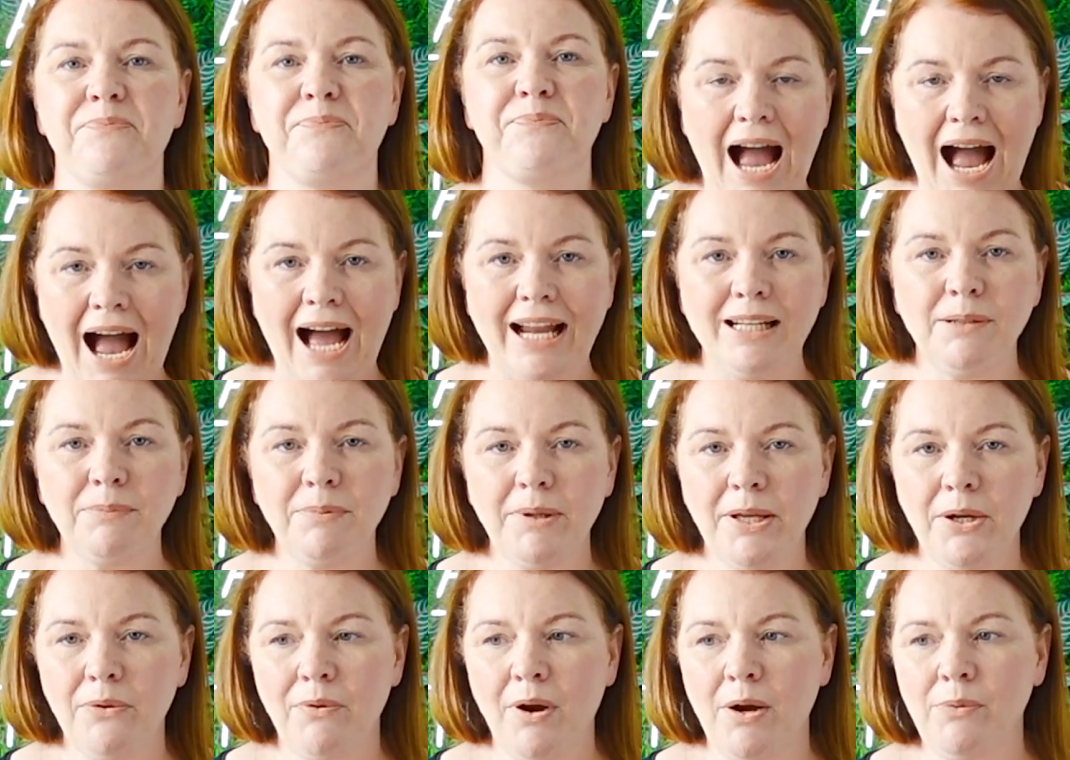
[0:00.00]
I had to
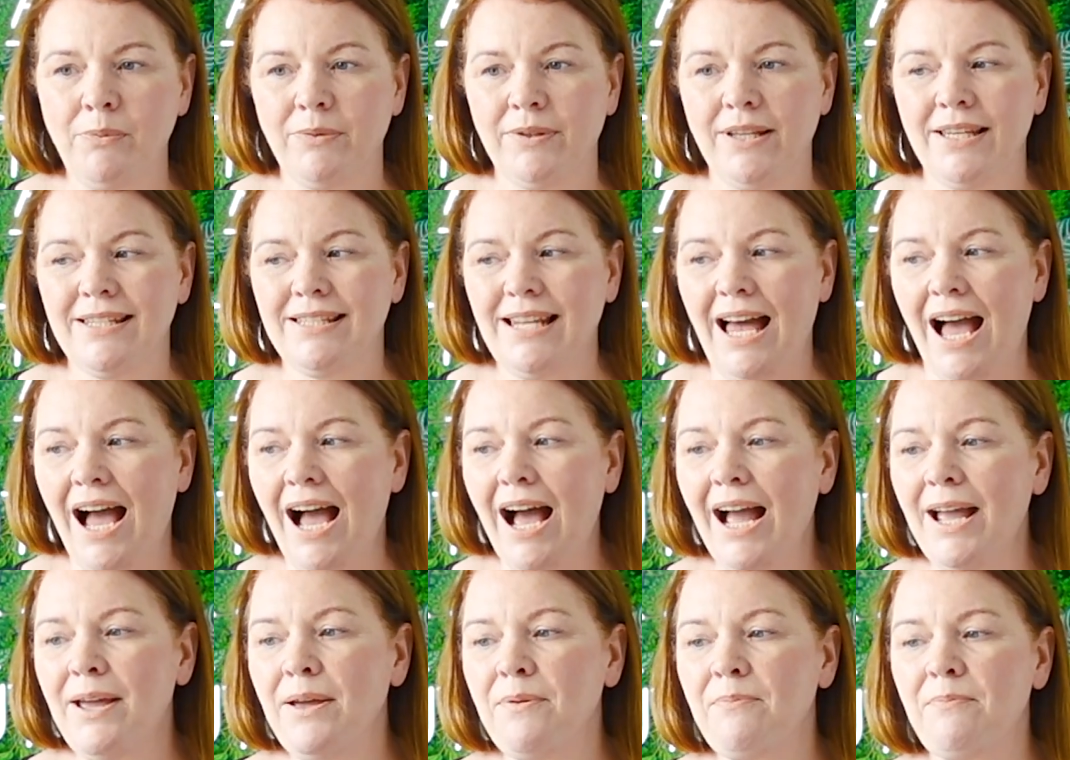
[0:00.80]
play around with this.
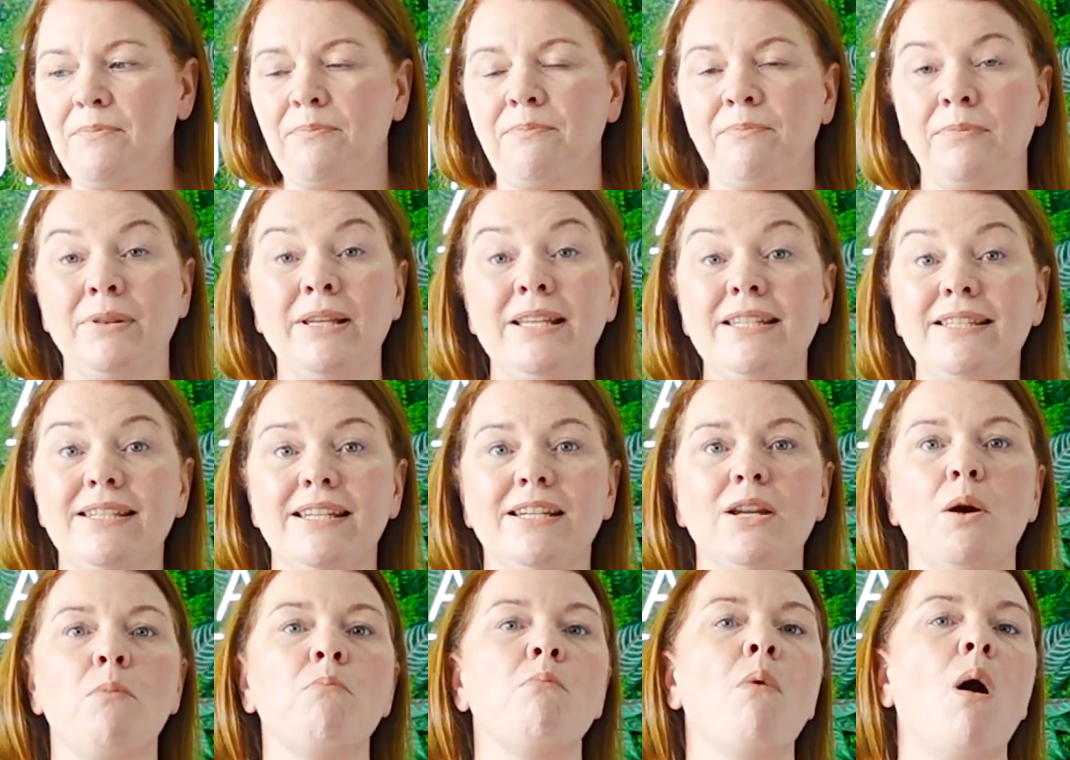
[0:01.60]
I
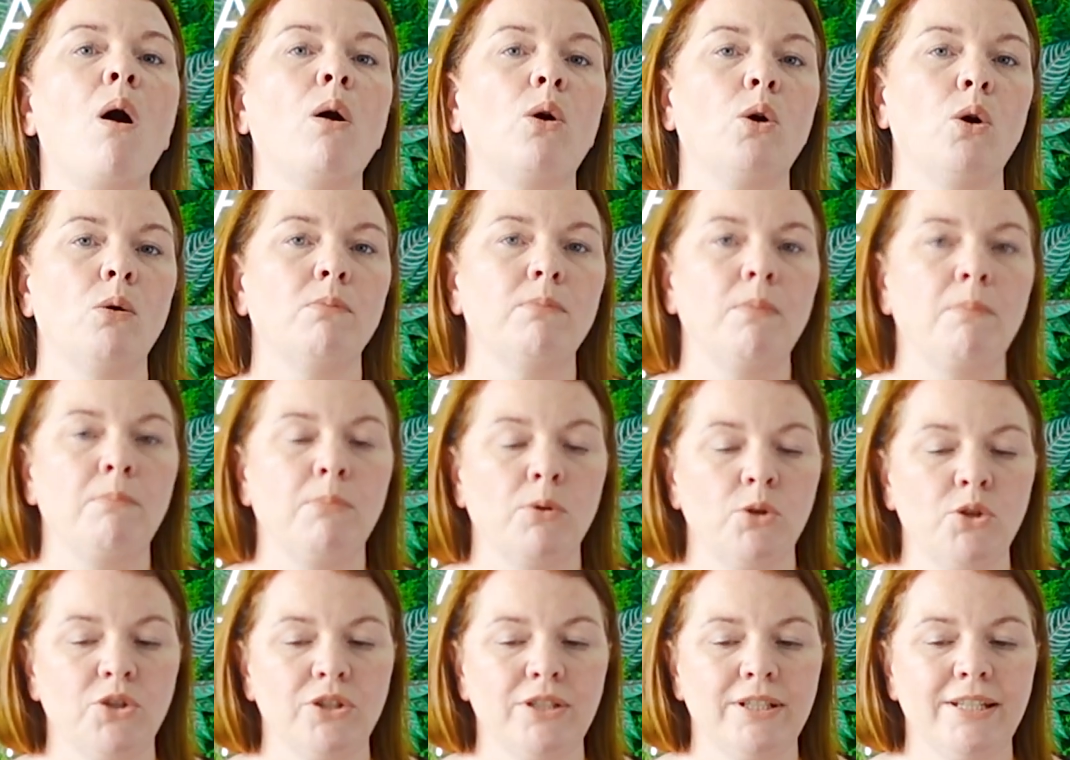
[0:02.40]
listed a mock-up
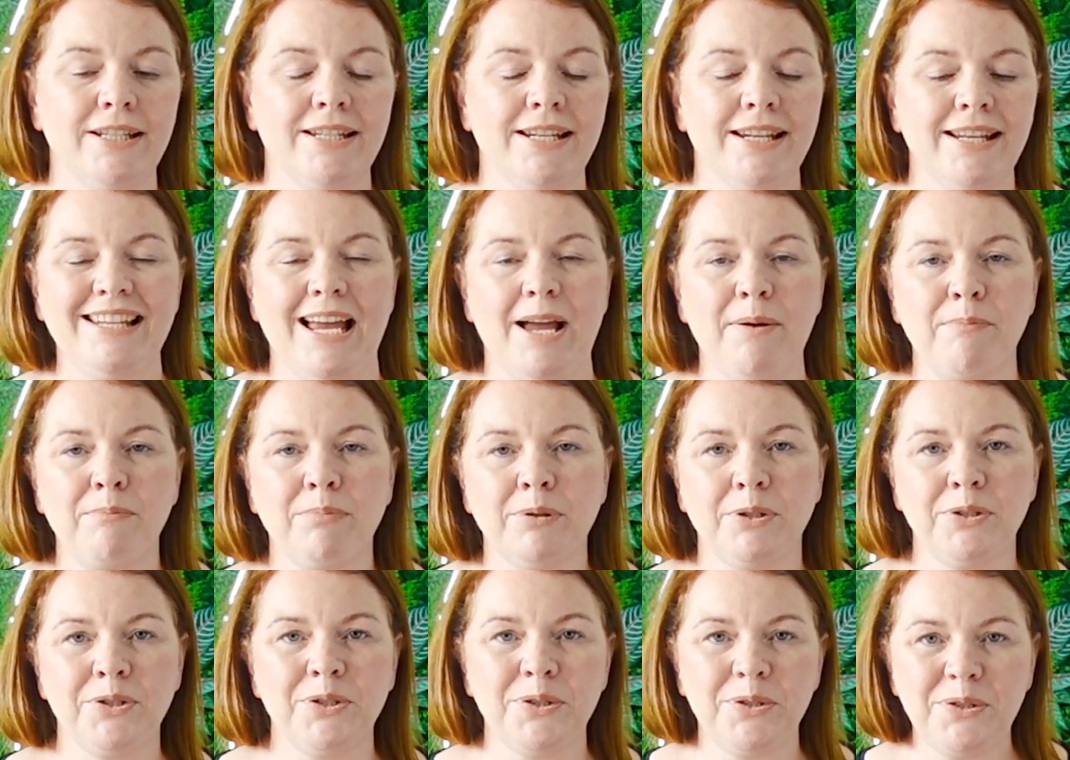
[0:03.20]
budgeting
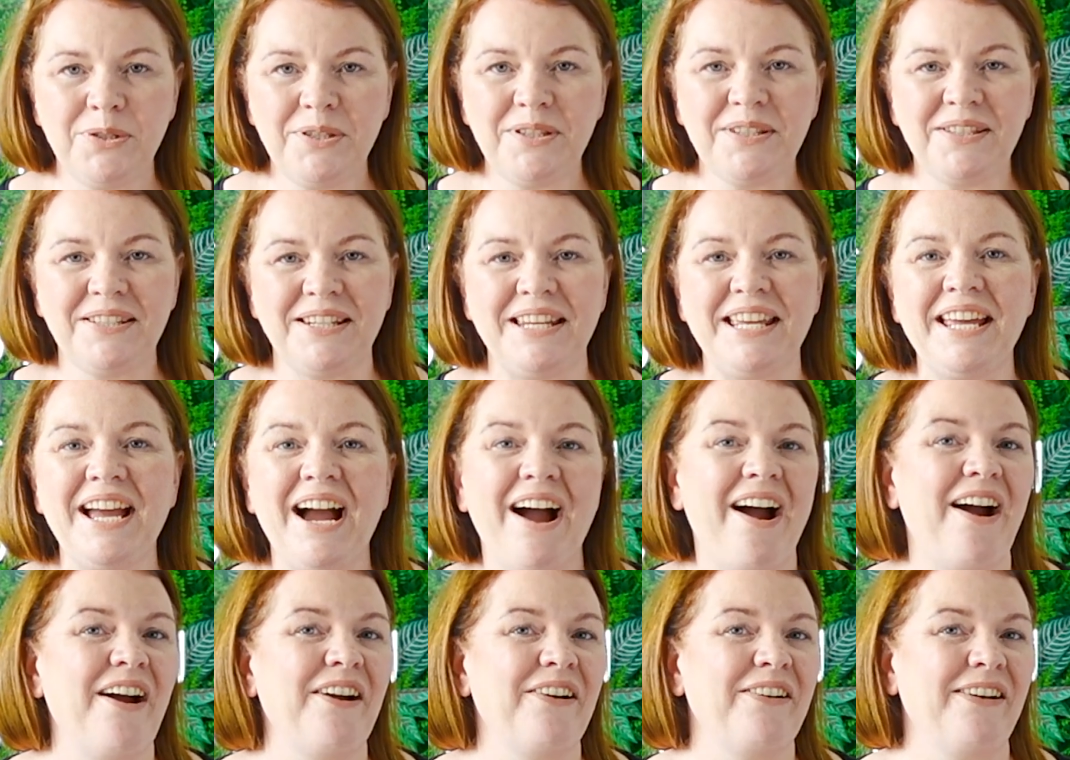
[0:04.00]
template just to see
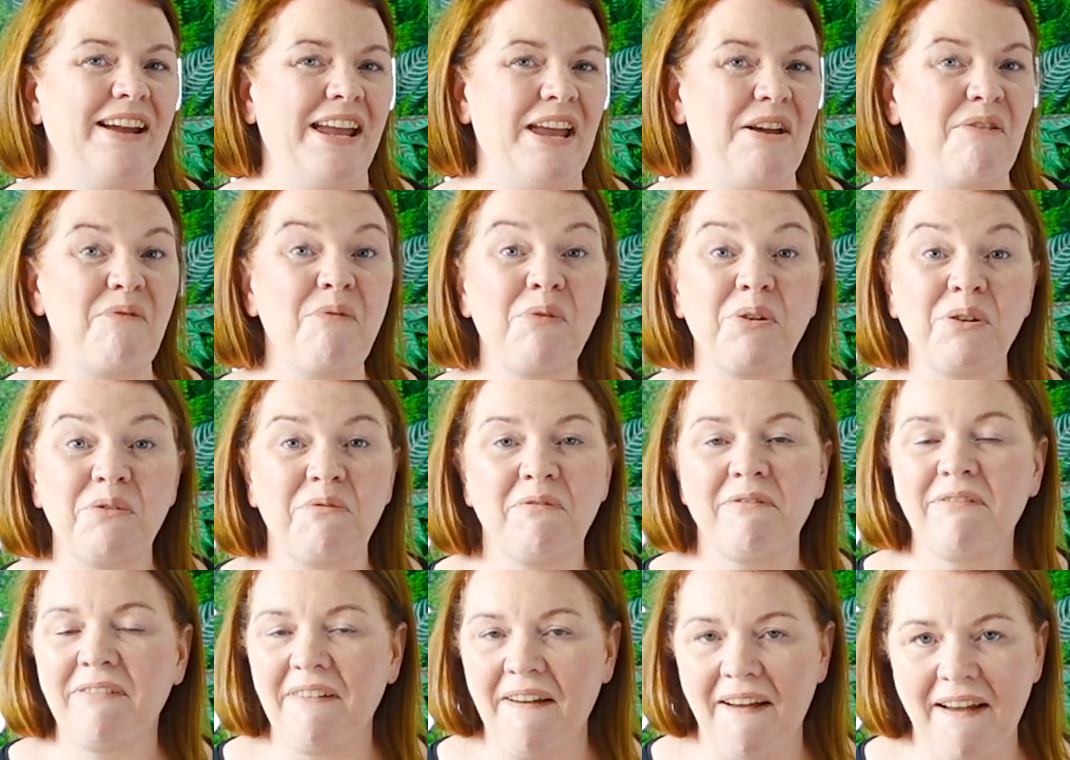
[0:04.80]
how it would
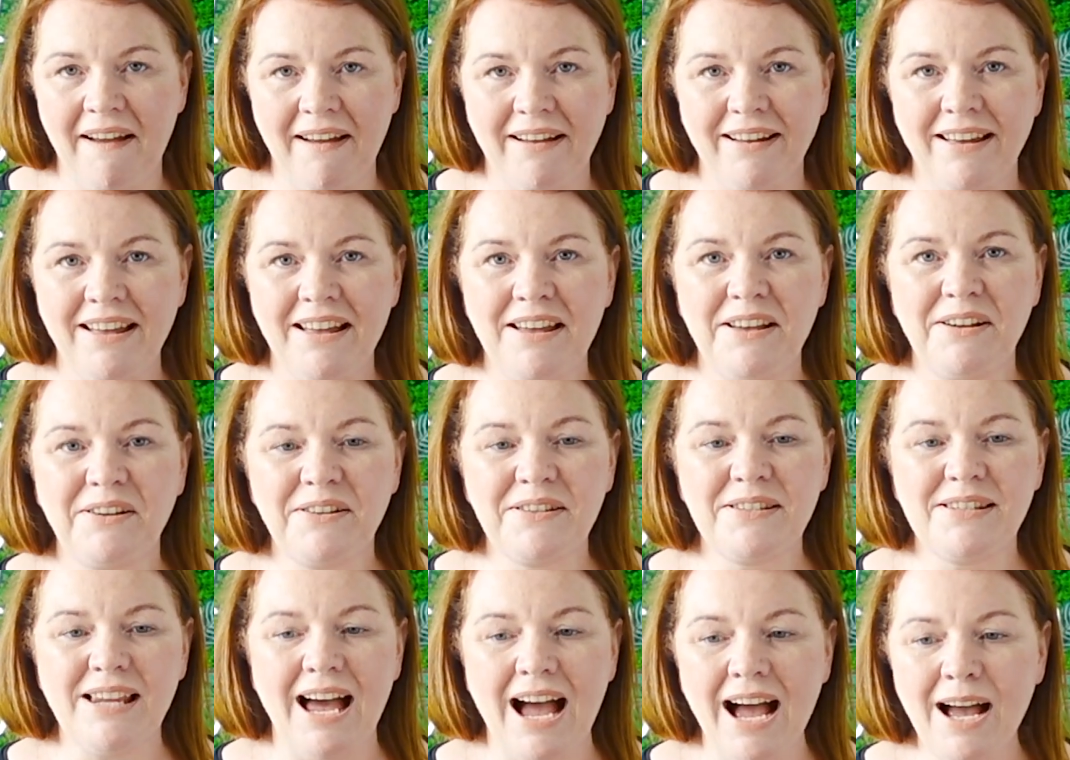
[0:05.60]
fare,
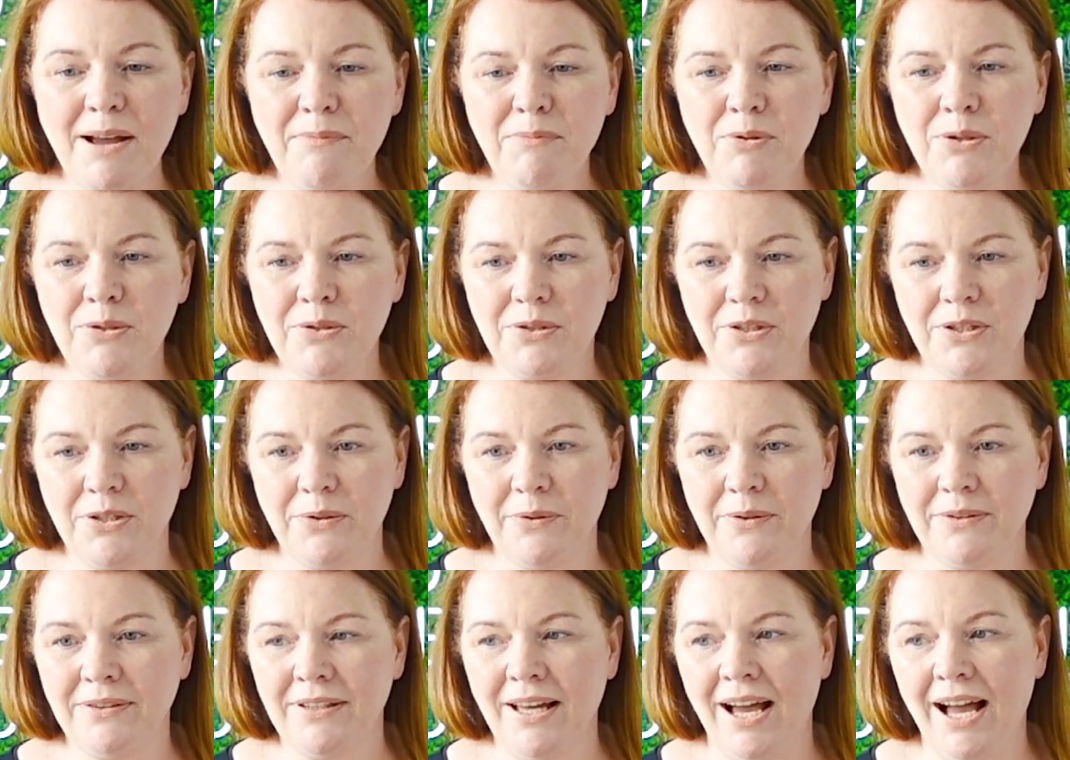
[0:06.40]
because I'm used to
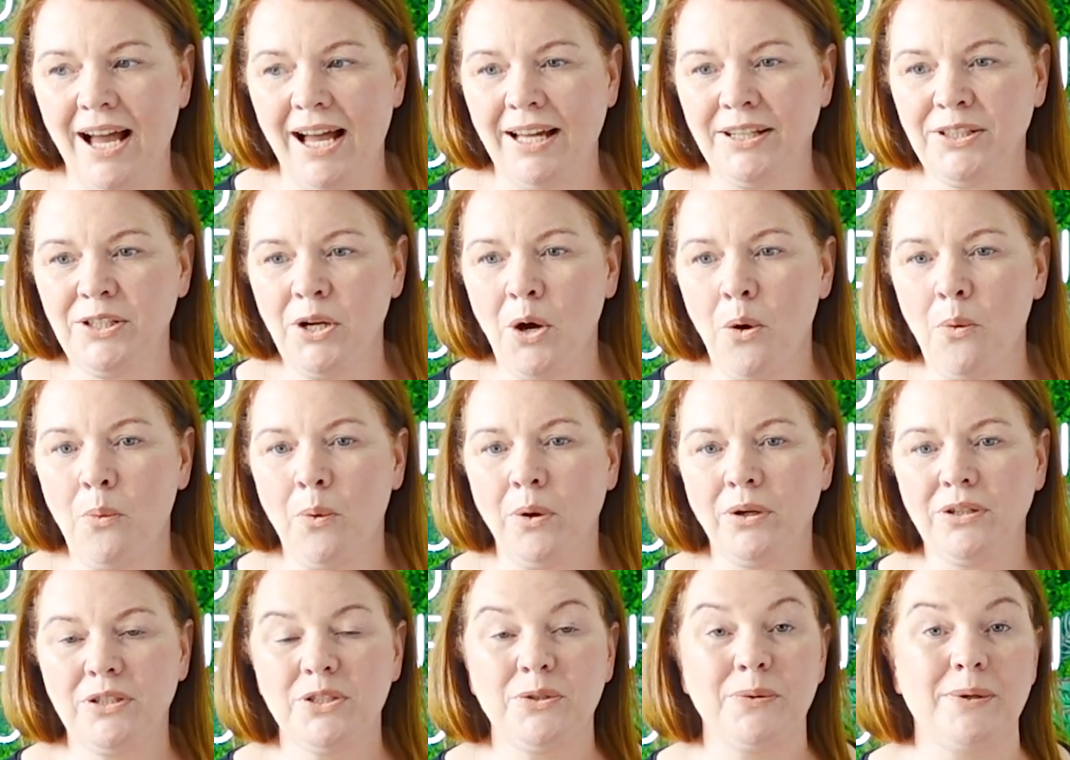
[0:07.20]
doing that. I know
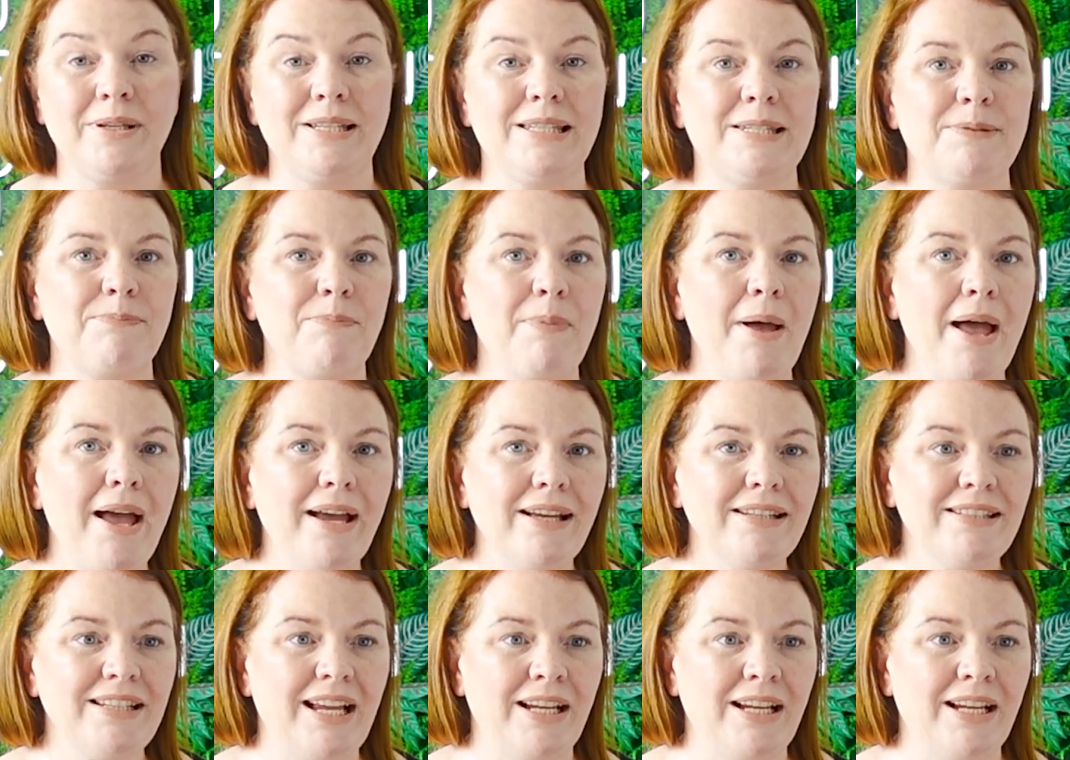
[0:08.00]
what to expect.